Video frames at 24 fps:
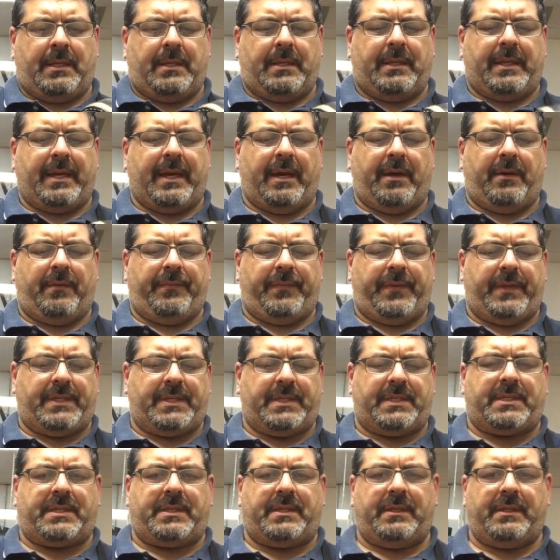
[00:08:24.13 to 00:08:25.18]
Now this
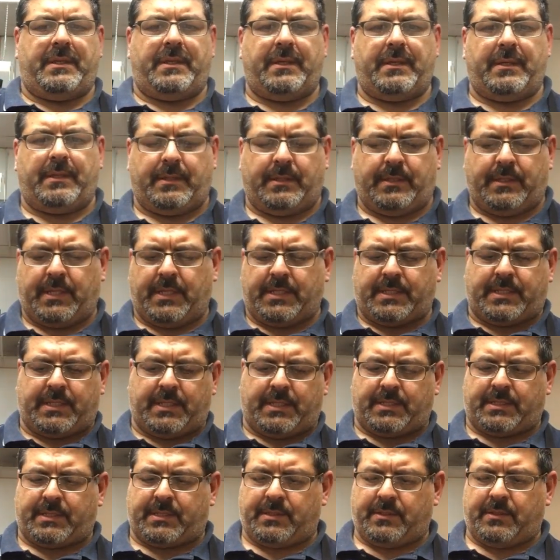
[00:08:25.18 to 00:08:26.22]

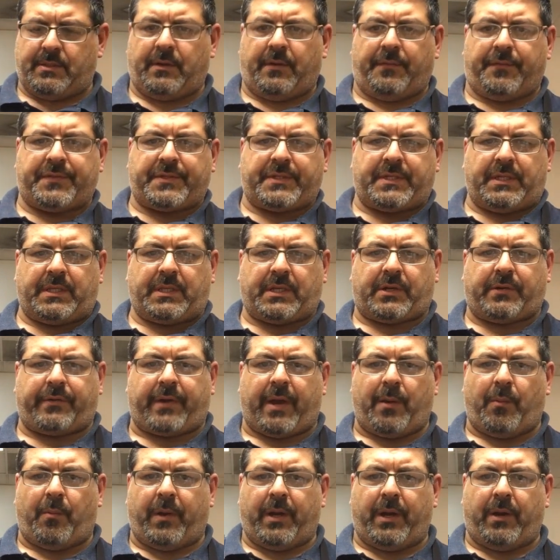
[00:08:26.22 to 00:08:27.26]
is obviously the
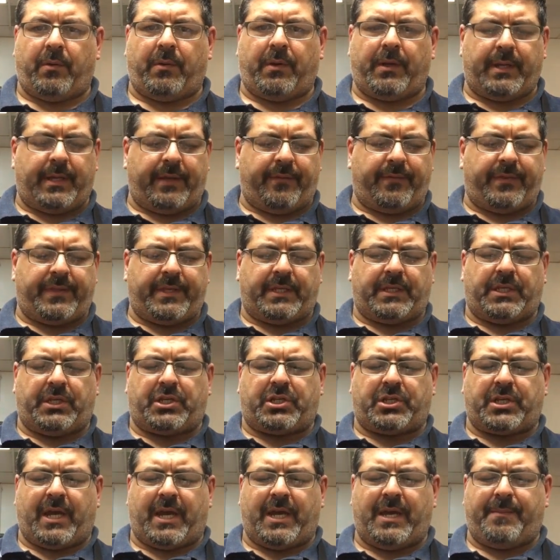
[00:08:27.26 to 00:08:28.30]
correct welt and everything, the
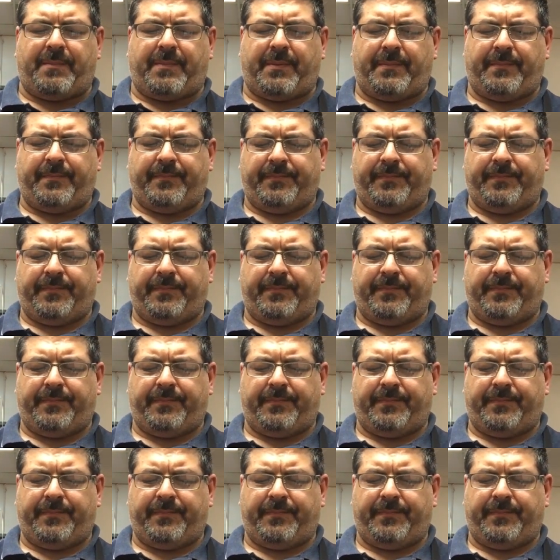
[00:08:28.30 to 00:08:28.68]
shape.